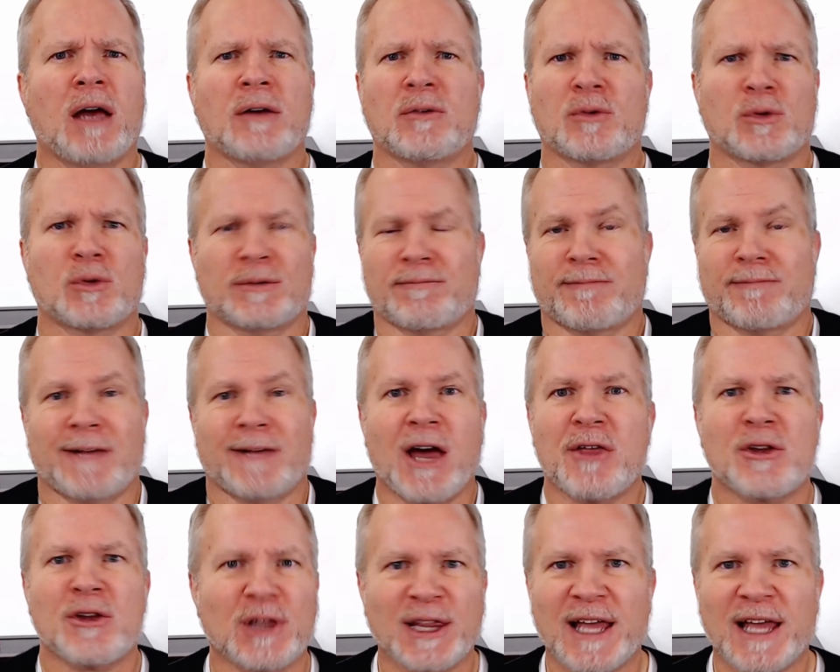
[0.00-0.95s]
or
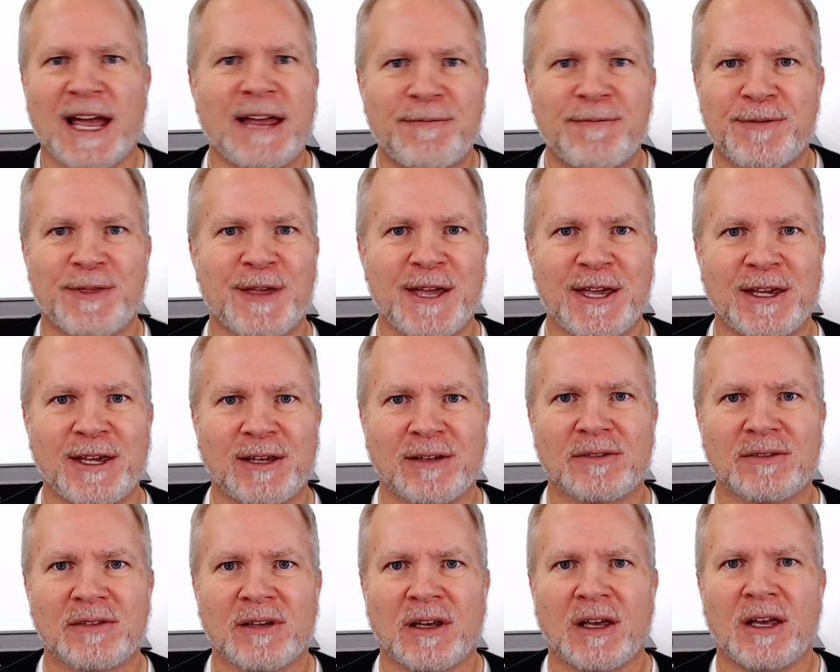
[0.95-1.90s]
other life
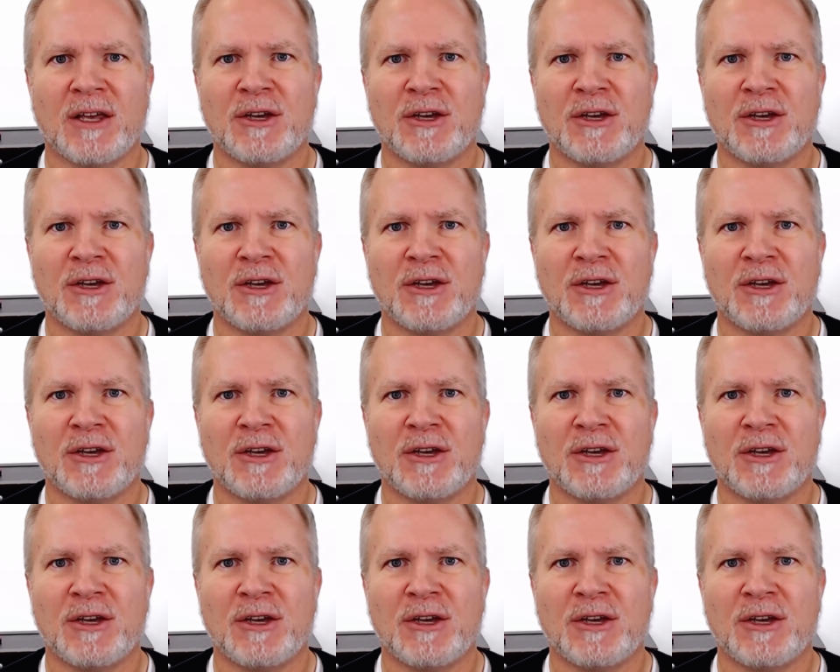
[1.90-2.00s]
things,